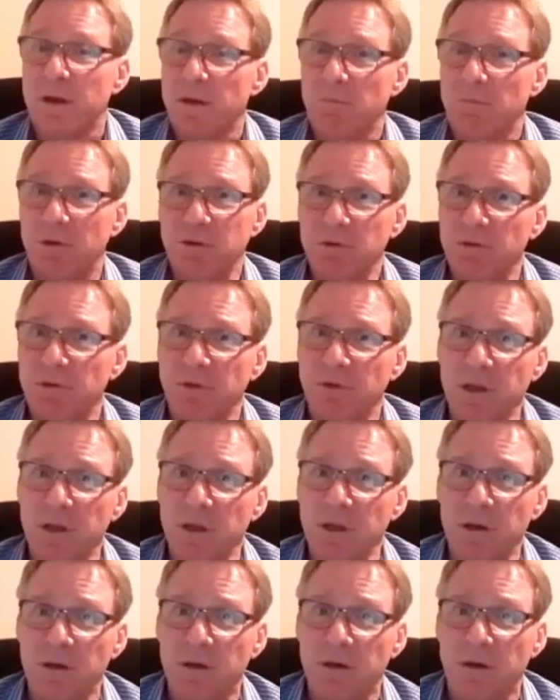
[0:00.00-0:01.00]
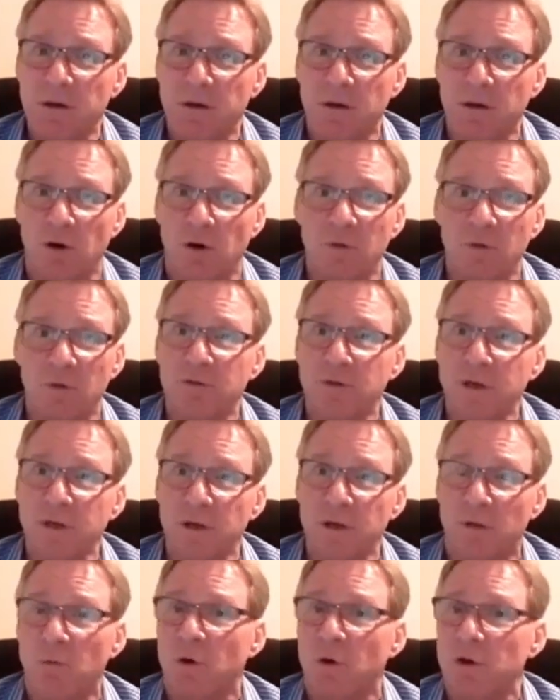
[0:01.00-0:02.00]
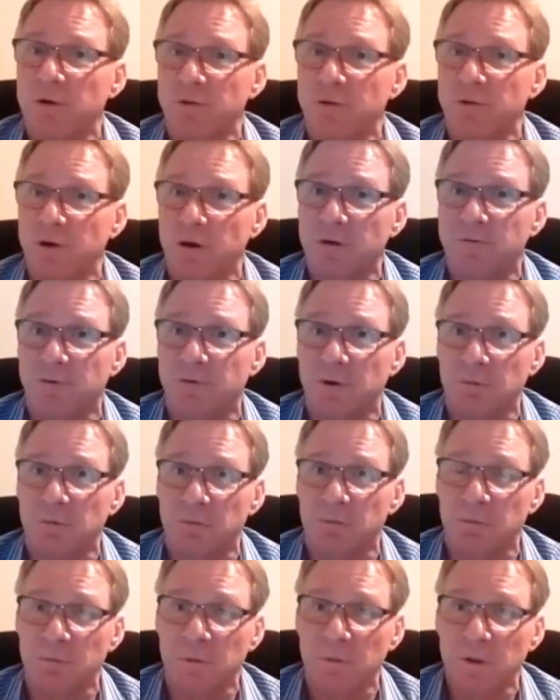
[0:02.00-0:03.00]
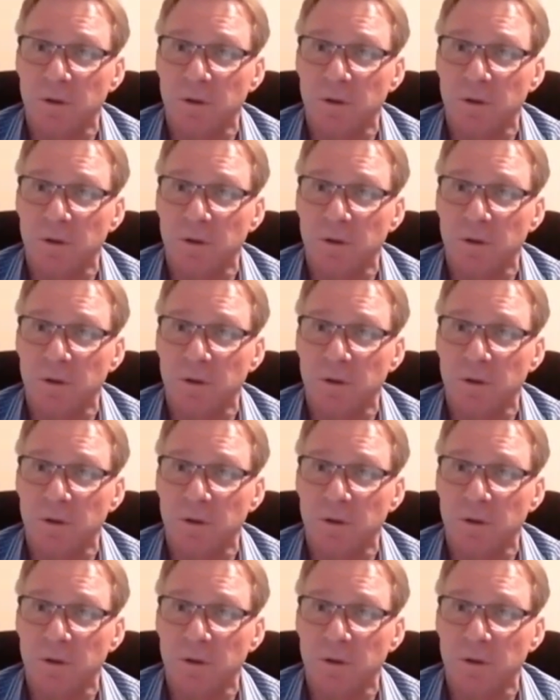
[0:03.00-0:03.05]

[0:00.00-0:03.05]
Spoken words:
but do you have any commentary on what you've heard from